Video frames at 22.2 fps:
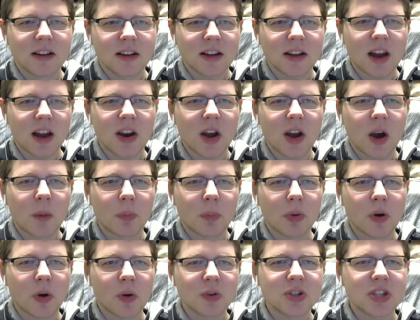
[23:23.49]
kind of
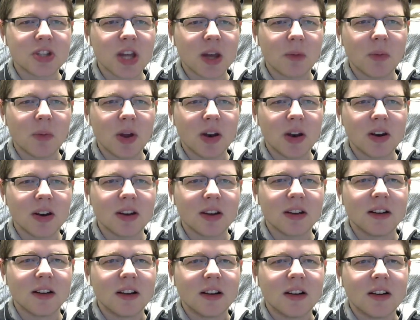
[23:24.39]
approach them and
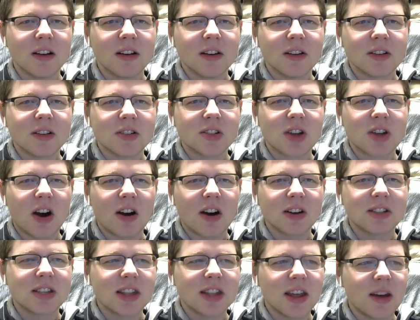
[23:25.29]

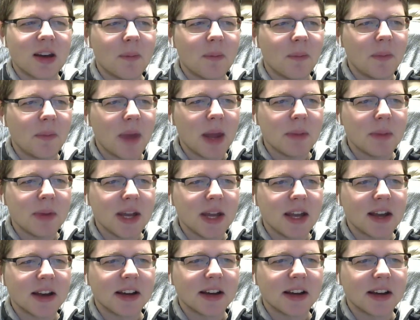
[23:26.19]
talk to them, maybe,